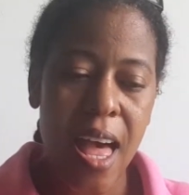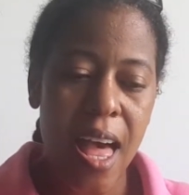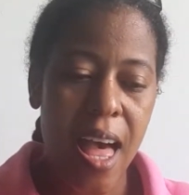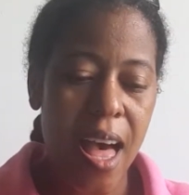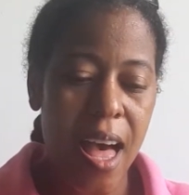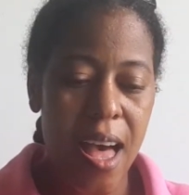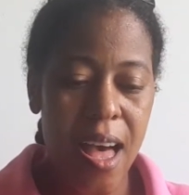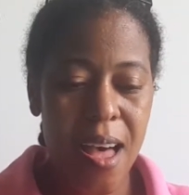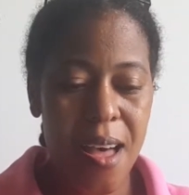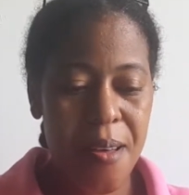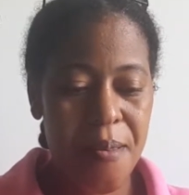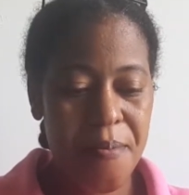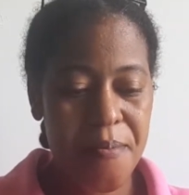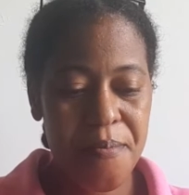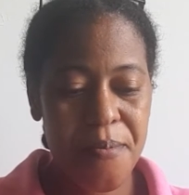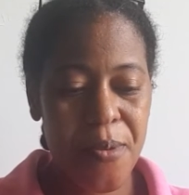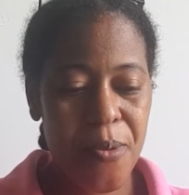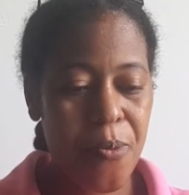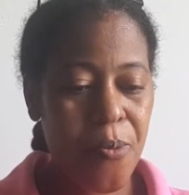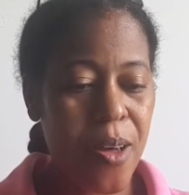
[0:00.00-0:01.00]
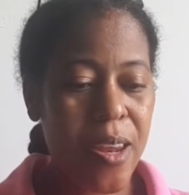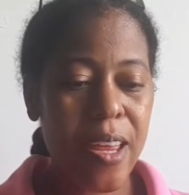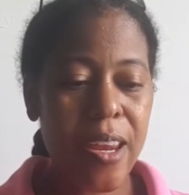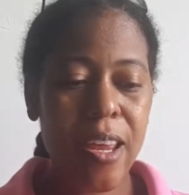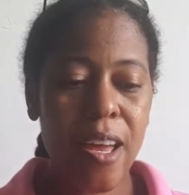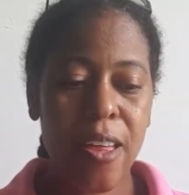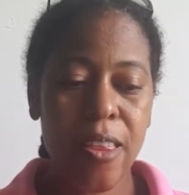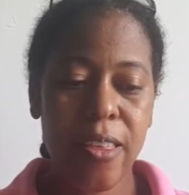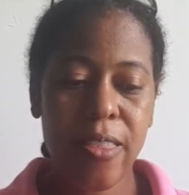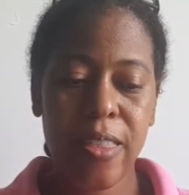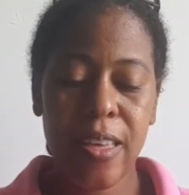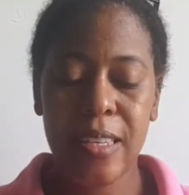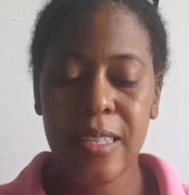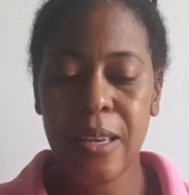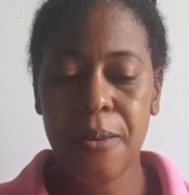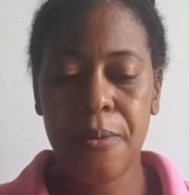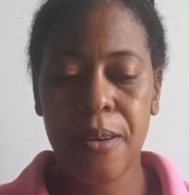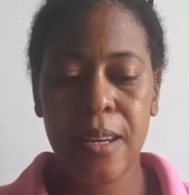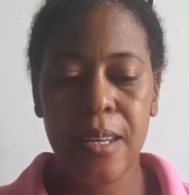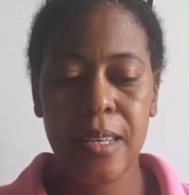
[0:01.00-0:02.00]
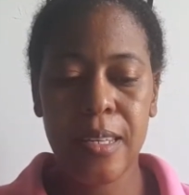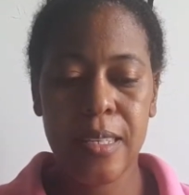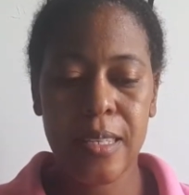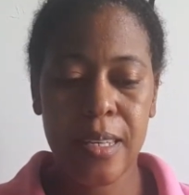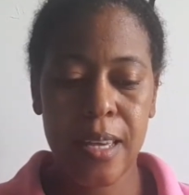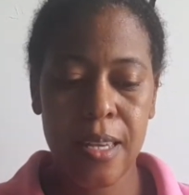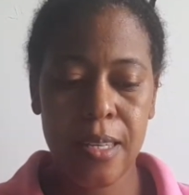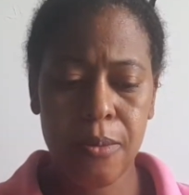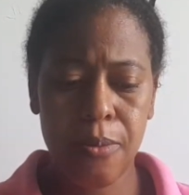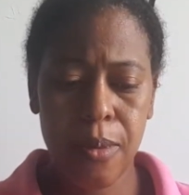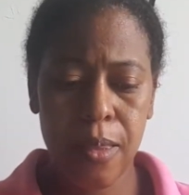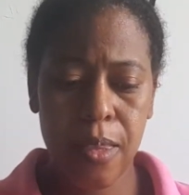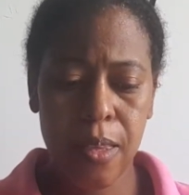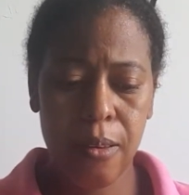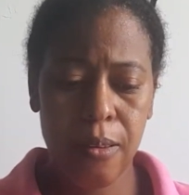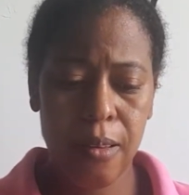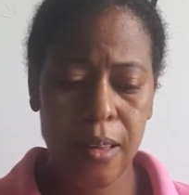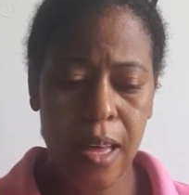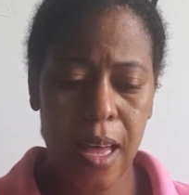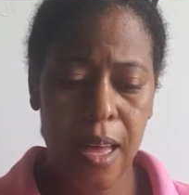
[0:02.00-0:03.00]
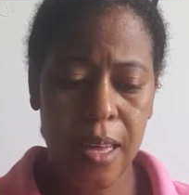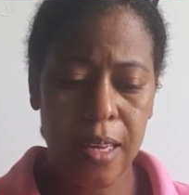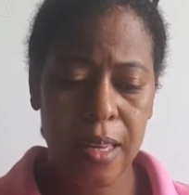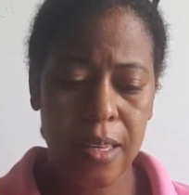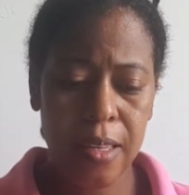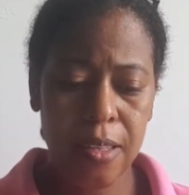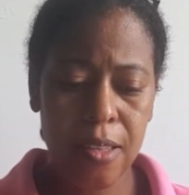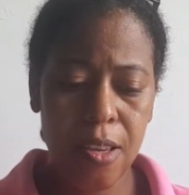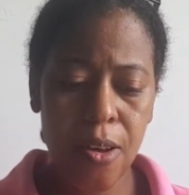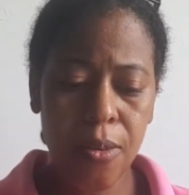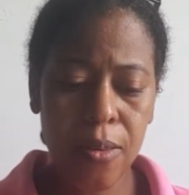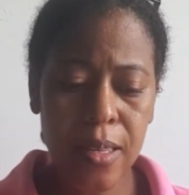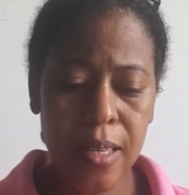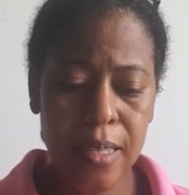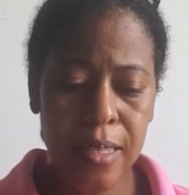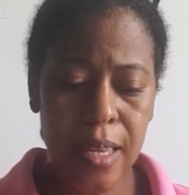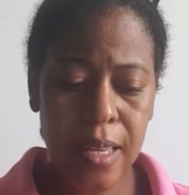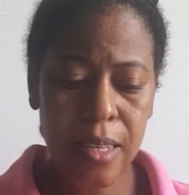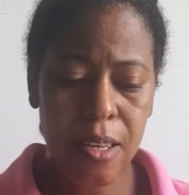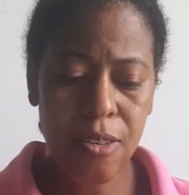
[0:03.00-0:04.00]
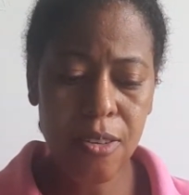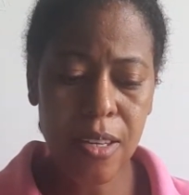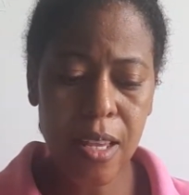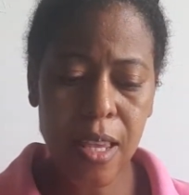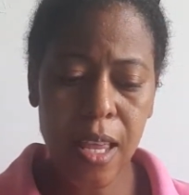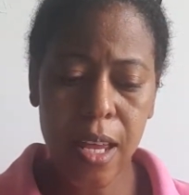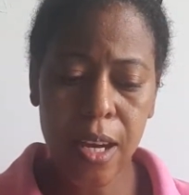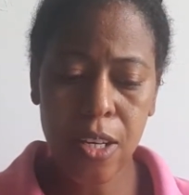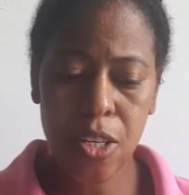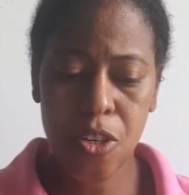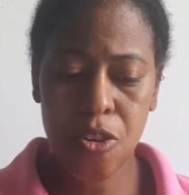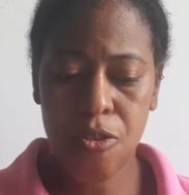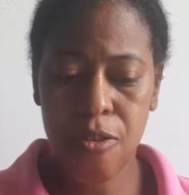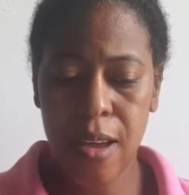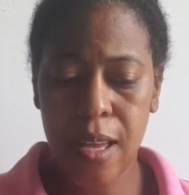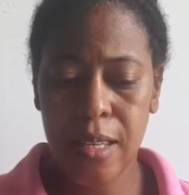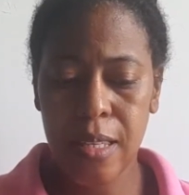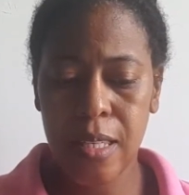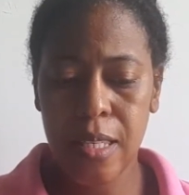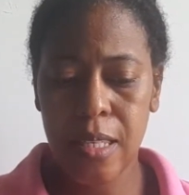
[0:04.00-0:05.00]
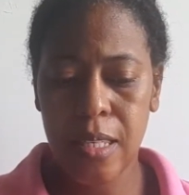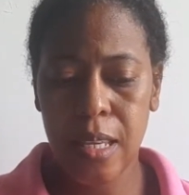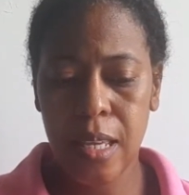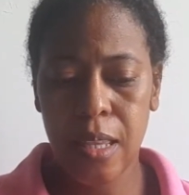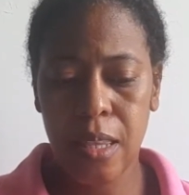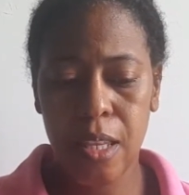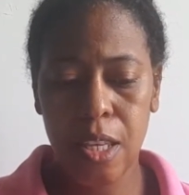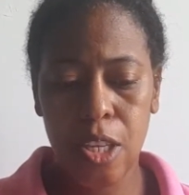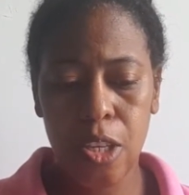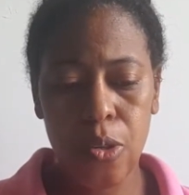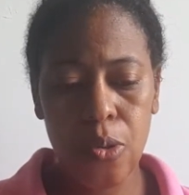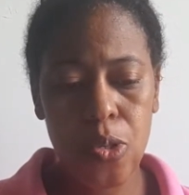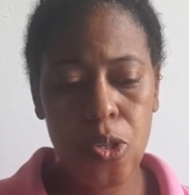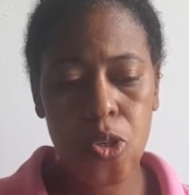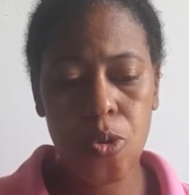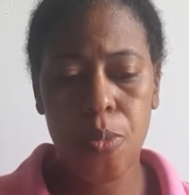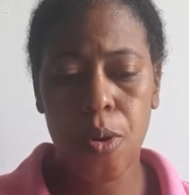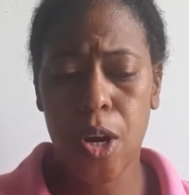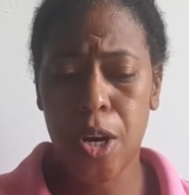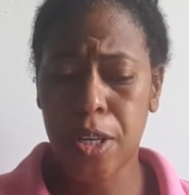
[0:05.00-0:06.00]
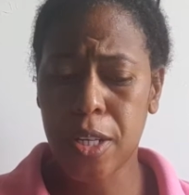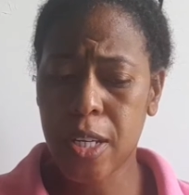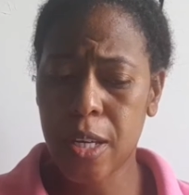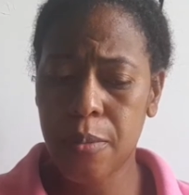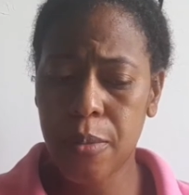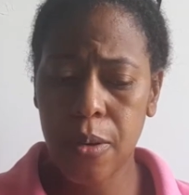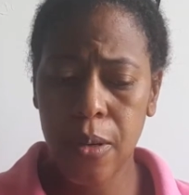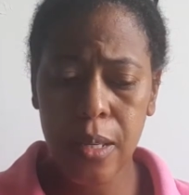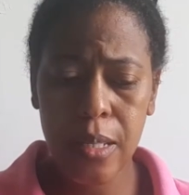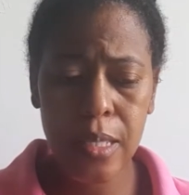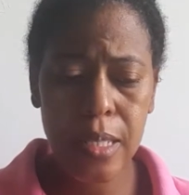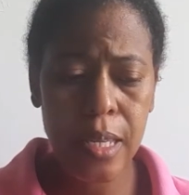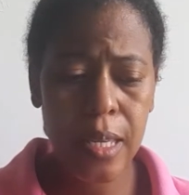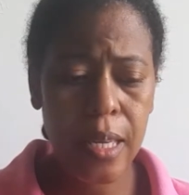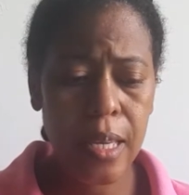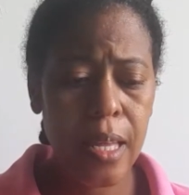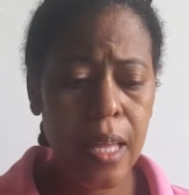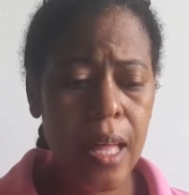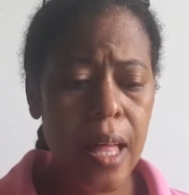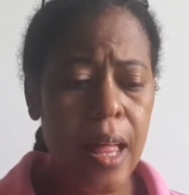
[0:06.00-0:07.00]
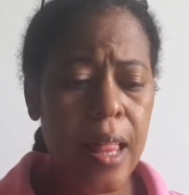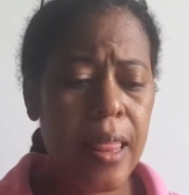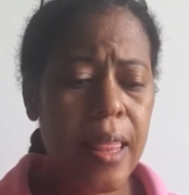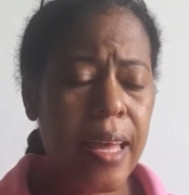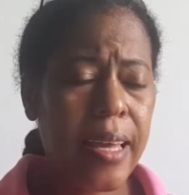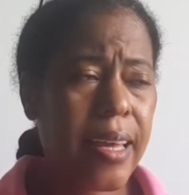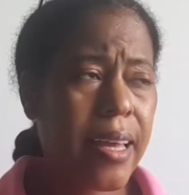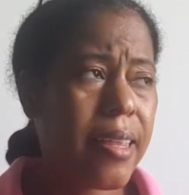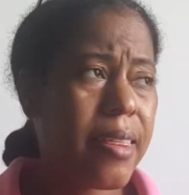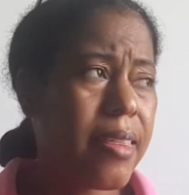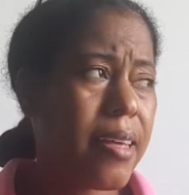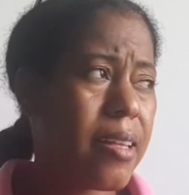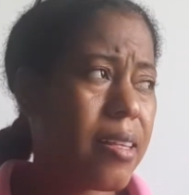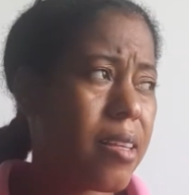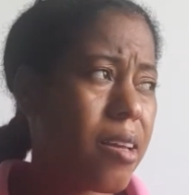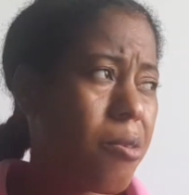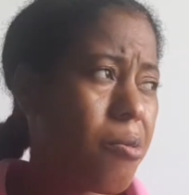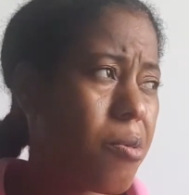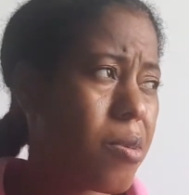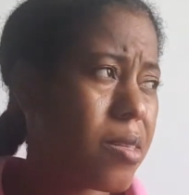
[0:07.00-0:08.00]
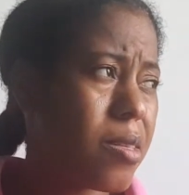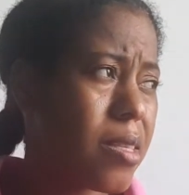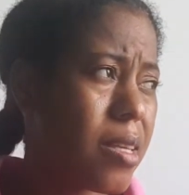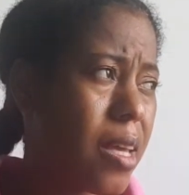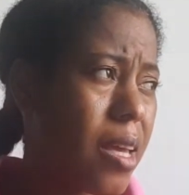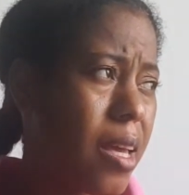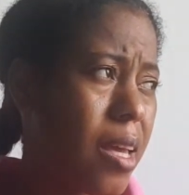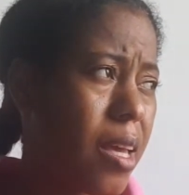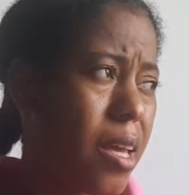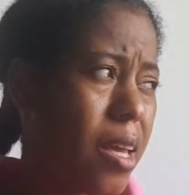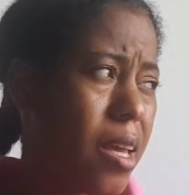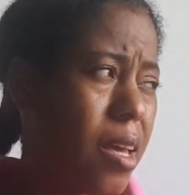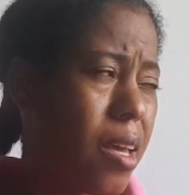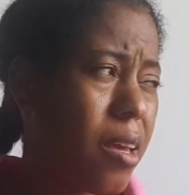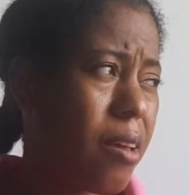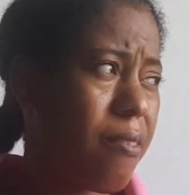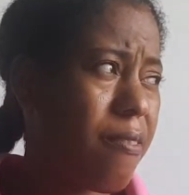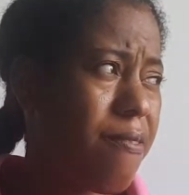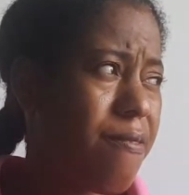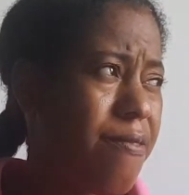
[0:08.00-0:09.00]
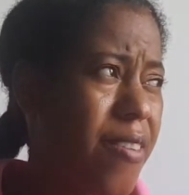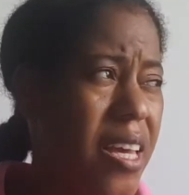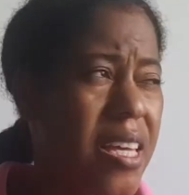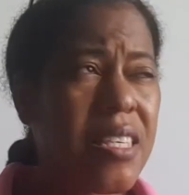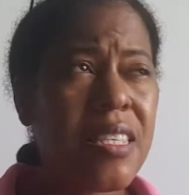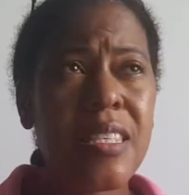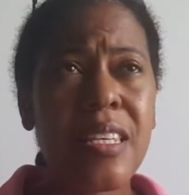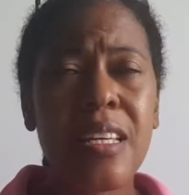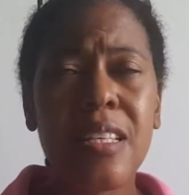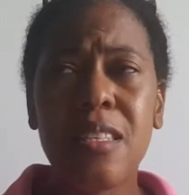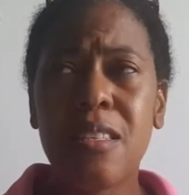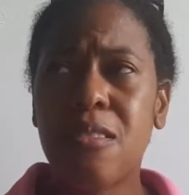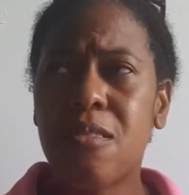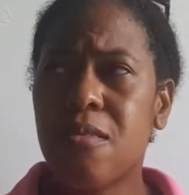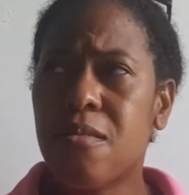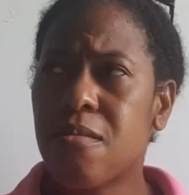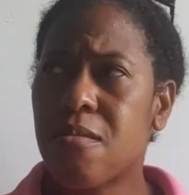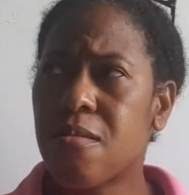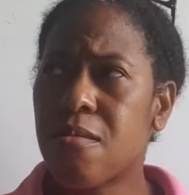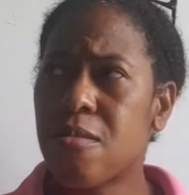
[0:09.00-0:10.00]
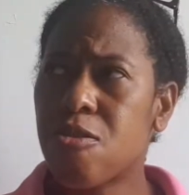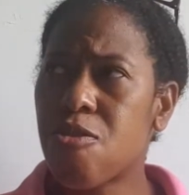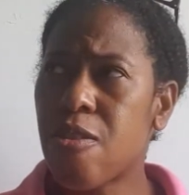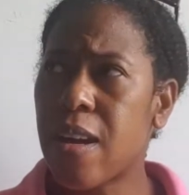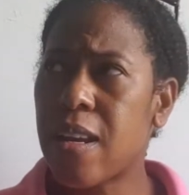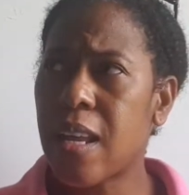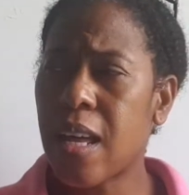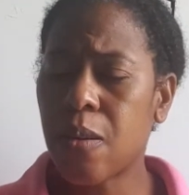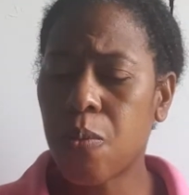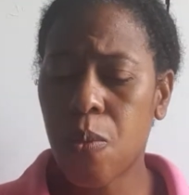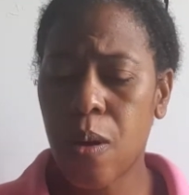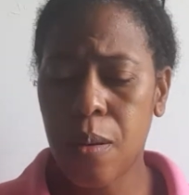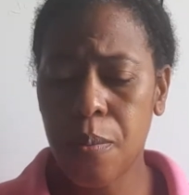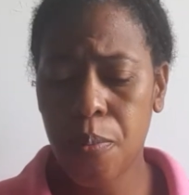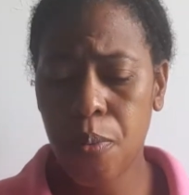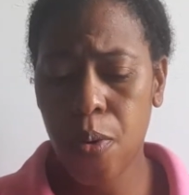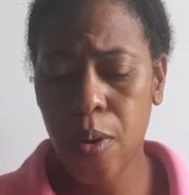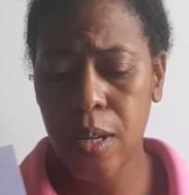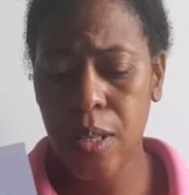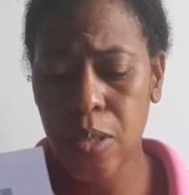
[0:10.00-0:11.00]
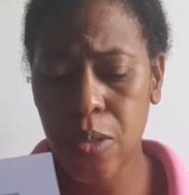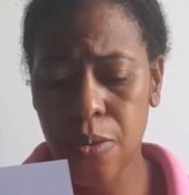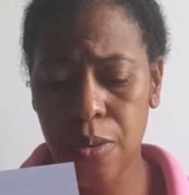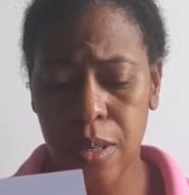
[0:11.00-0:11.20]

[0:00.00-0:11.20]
One of the other things I want to discuss with you, I noticed that there's a lot of trends in the YouTube art community. Like, I think there was a face it trend at one point,